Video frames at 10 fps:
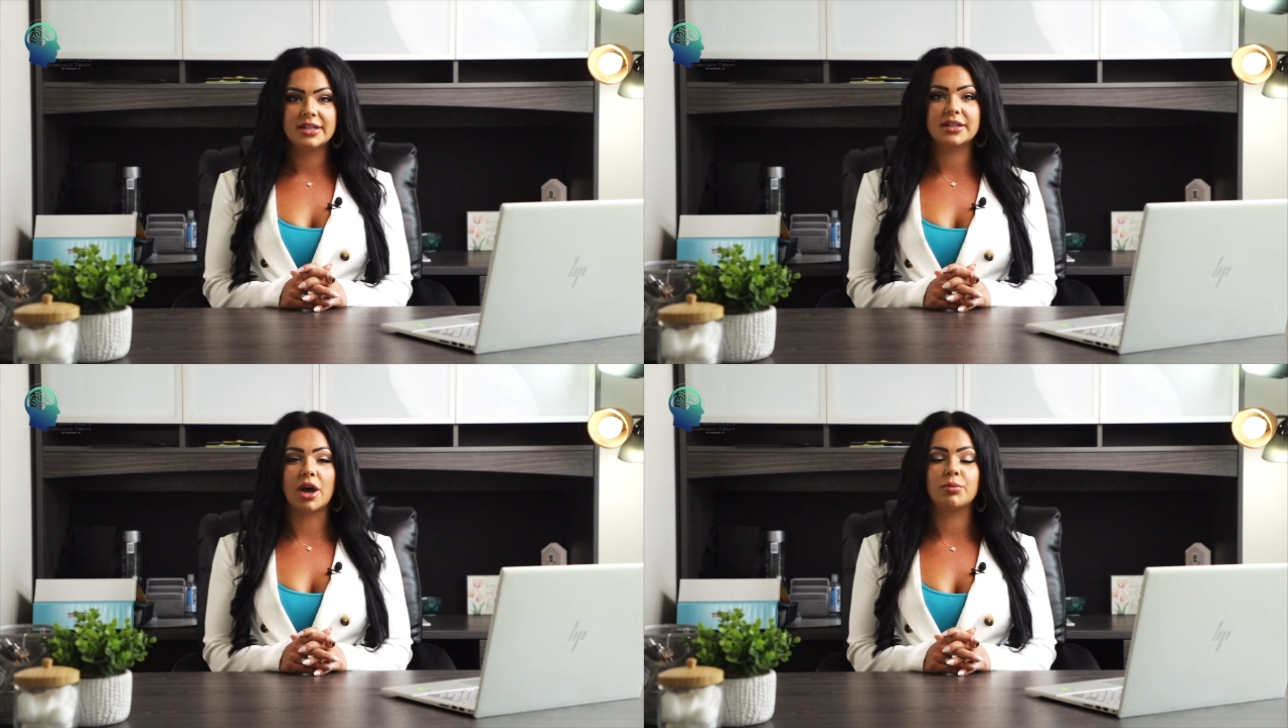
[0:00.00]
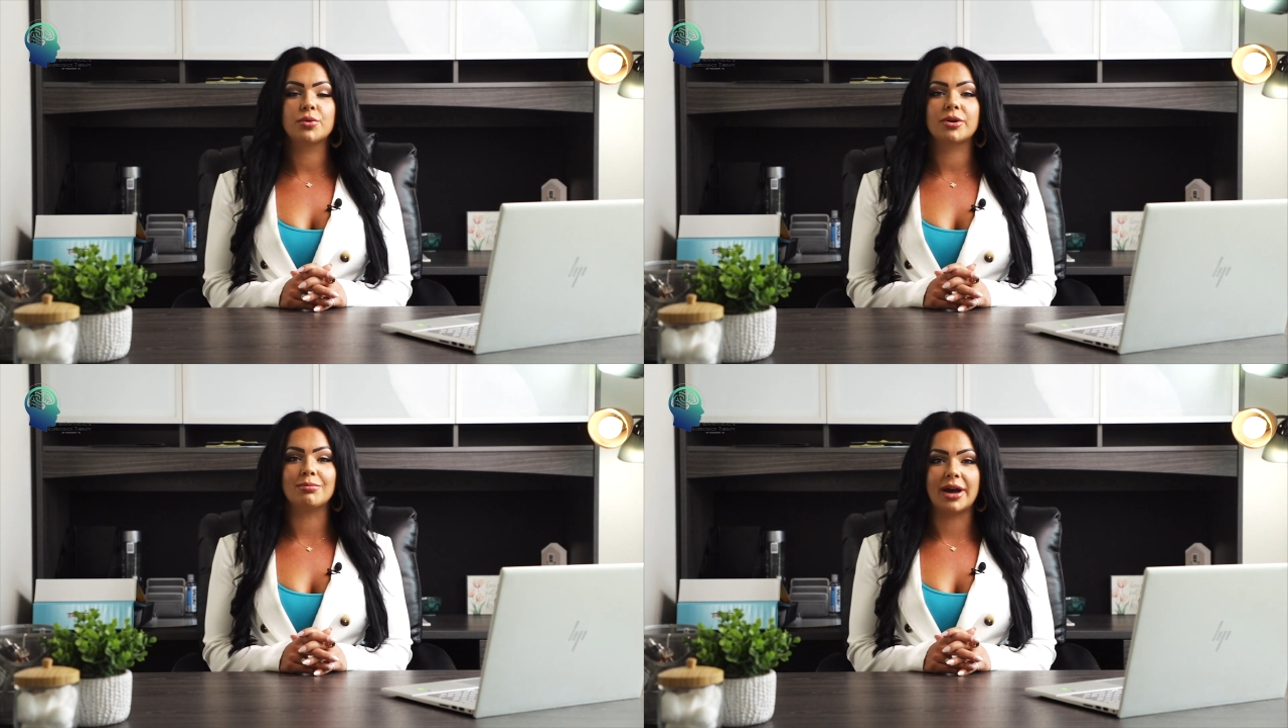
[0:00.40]
to help
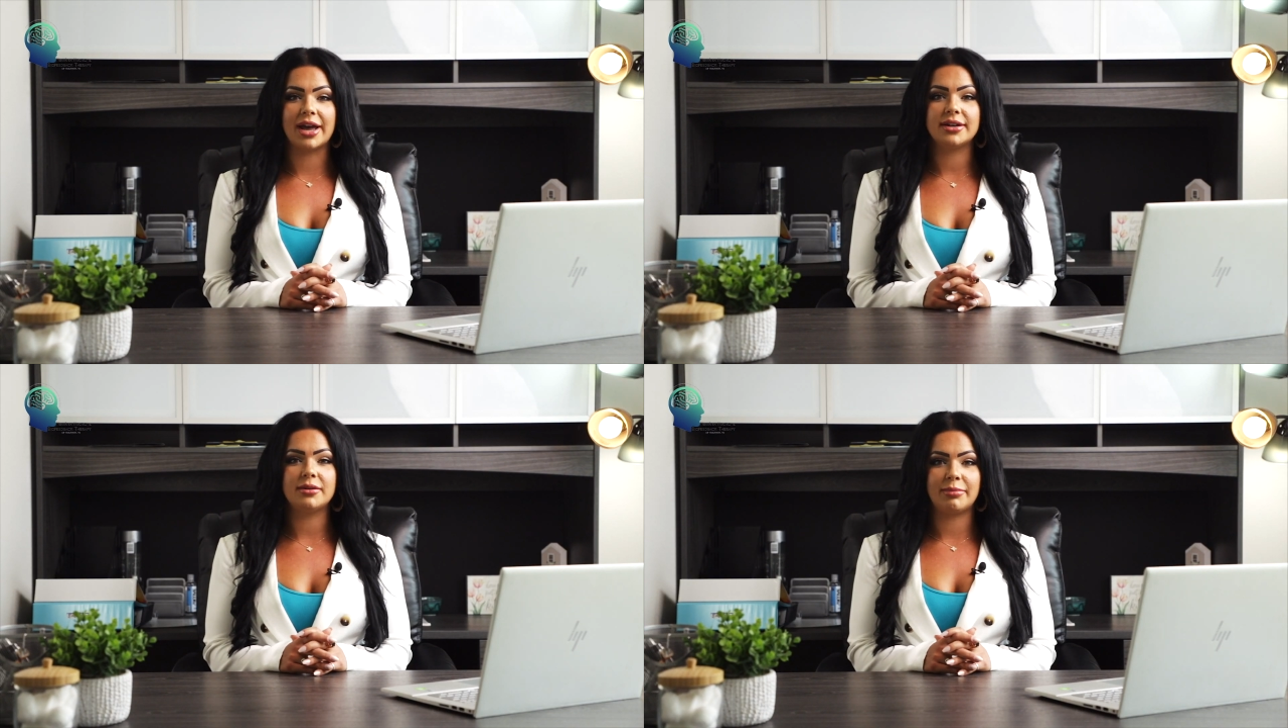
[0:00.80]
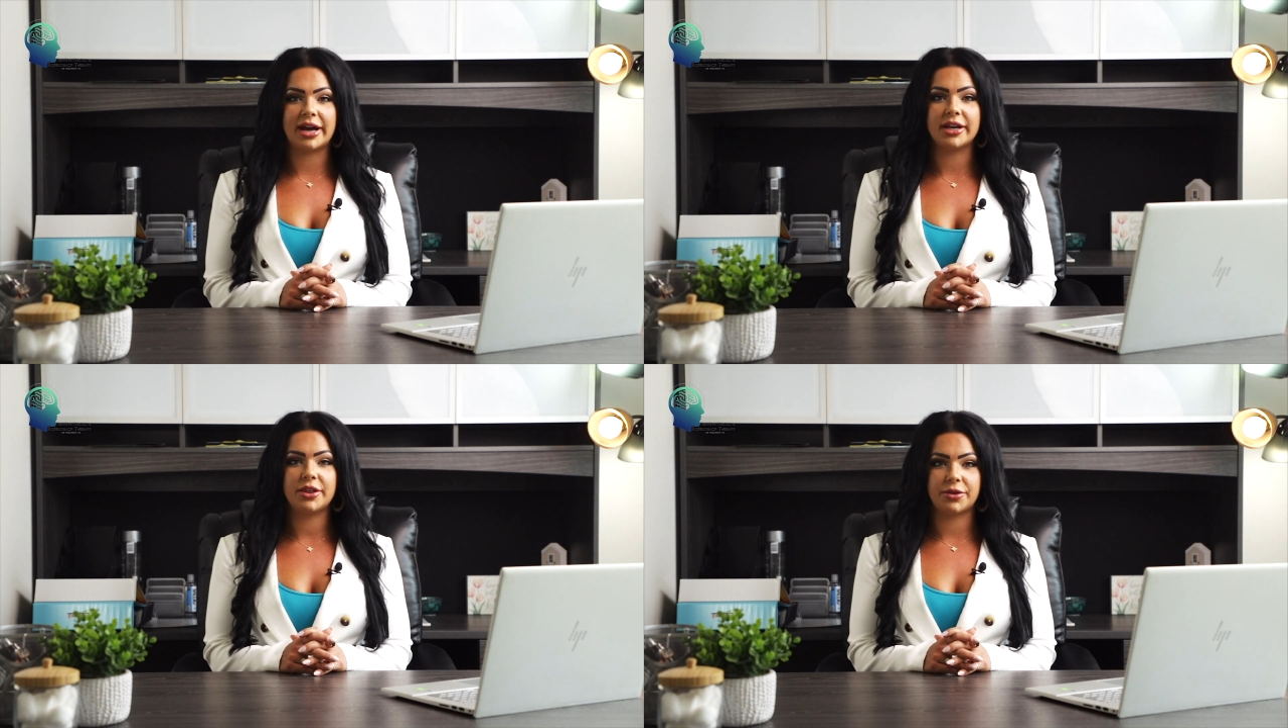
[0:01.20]
your mind and
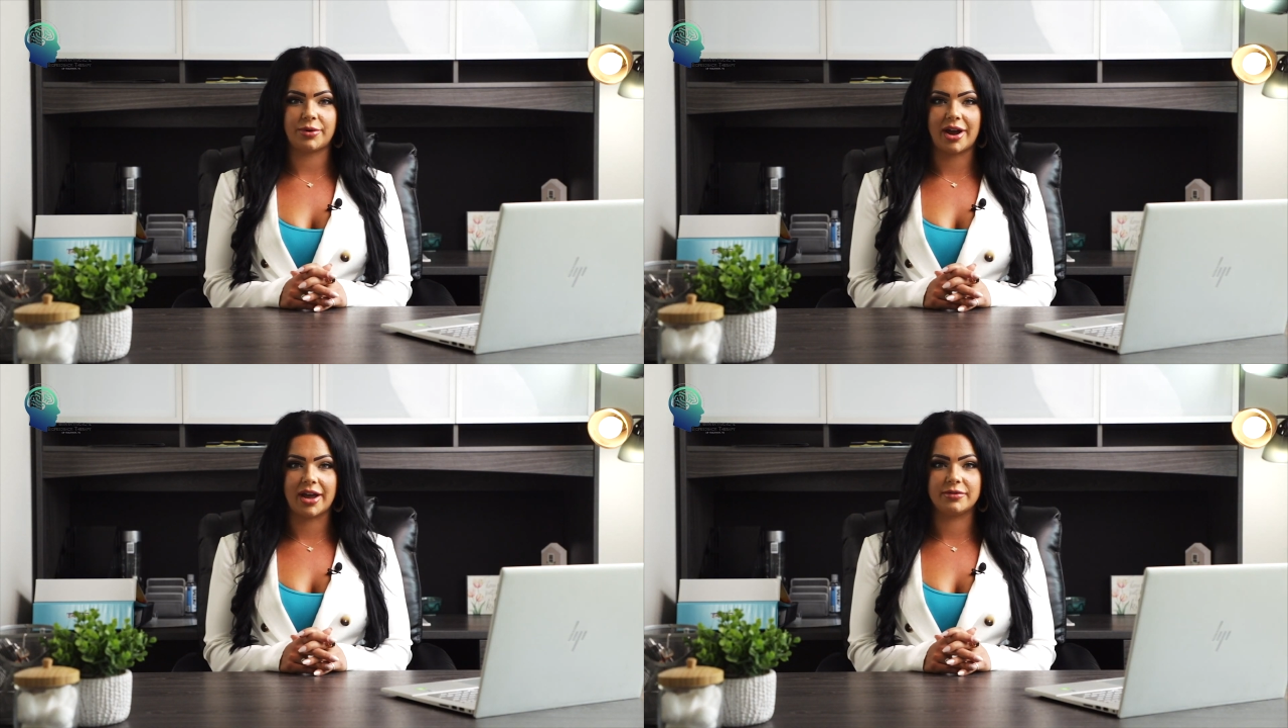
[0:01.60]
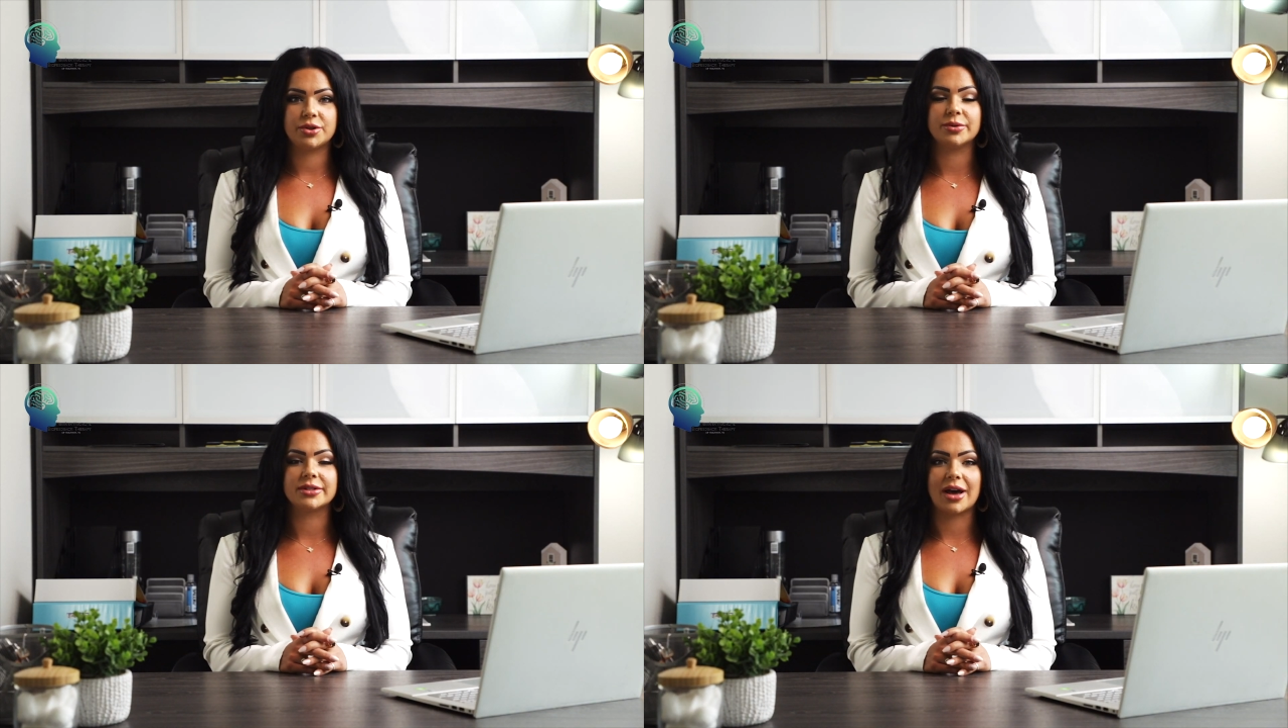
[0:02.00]
body thrive
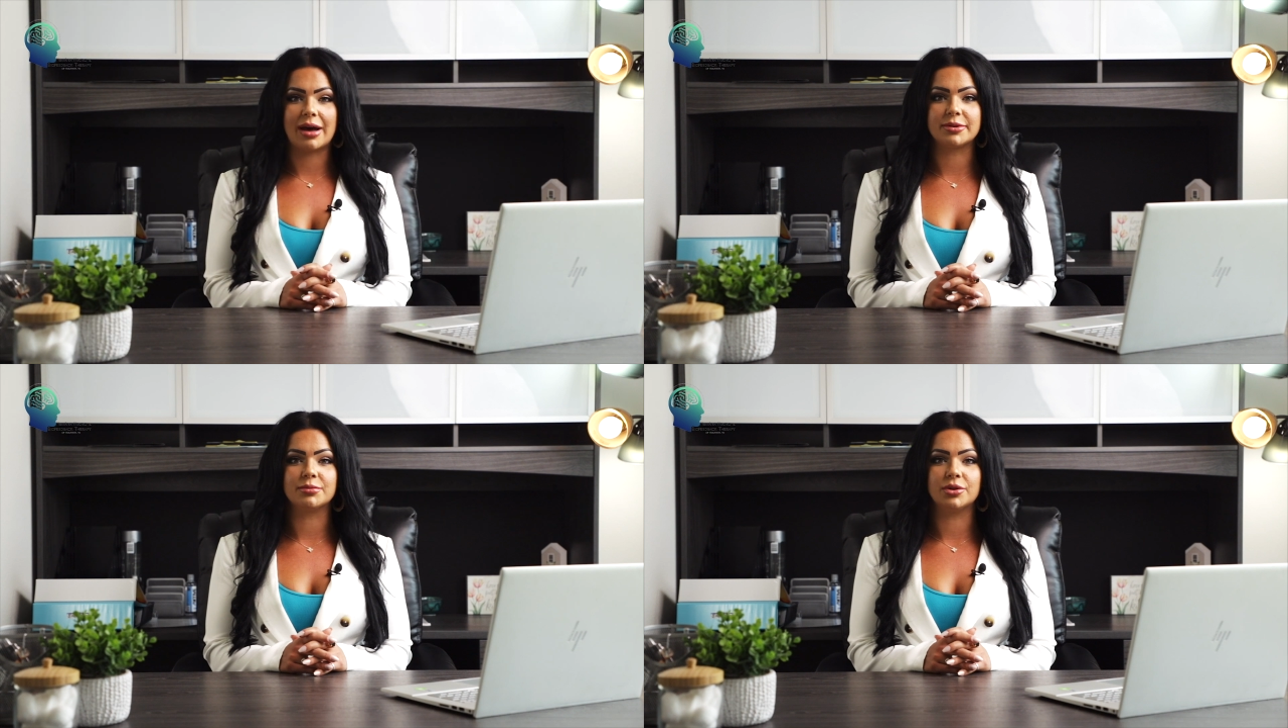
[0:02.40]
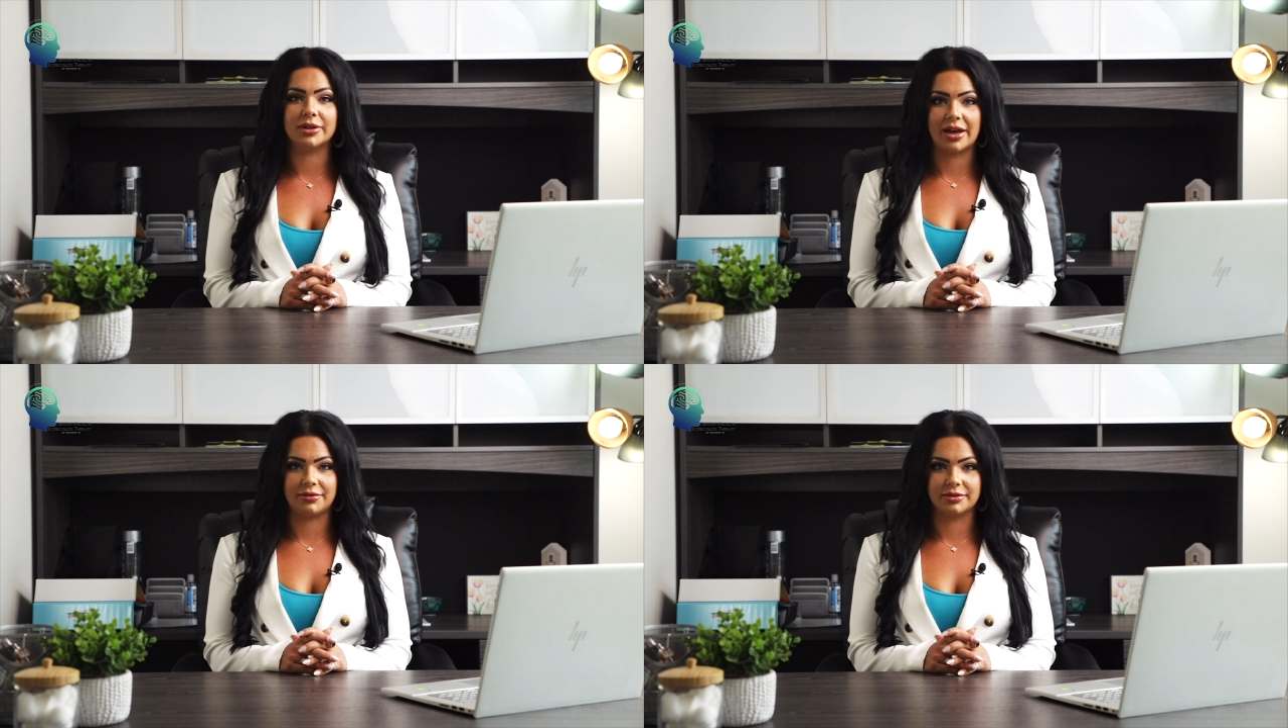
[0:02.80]
to its optimal
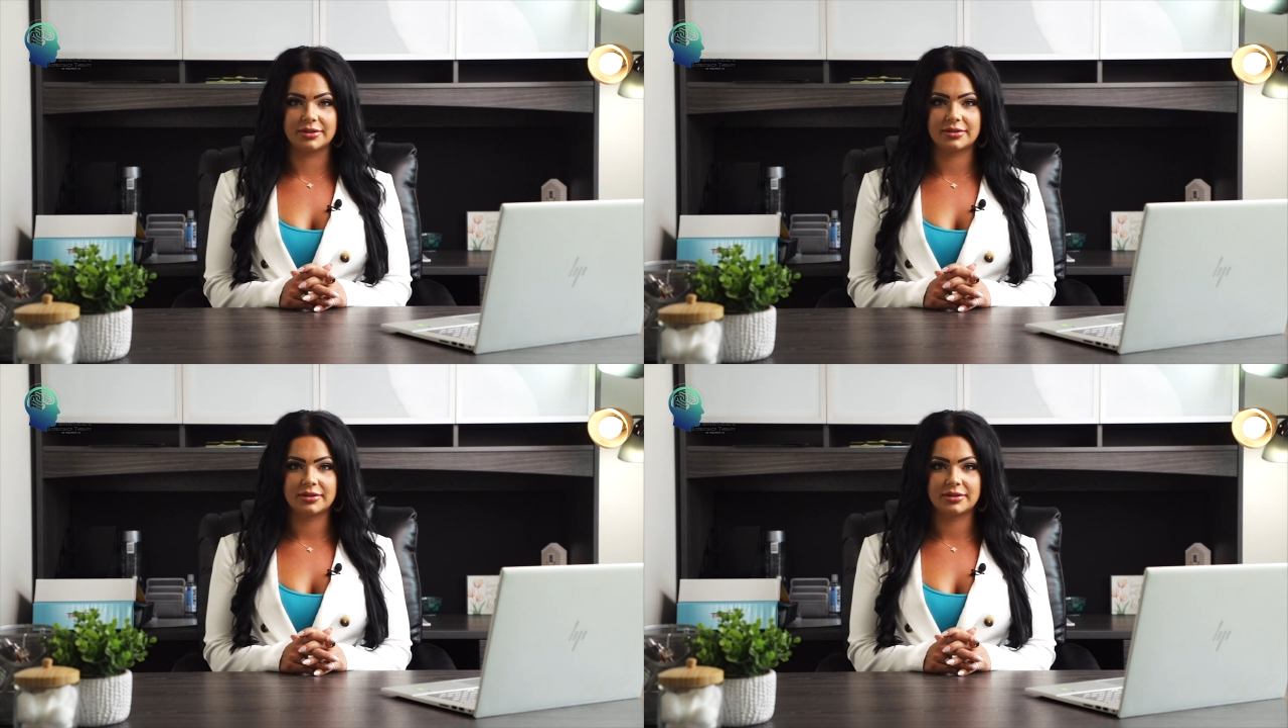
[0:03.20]
levels.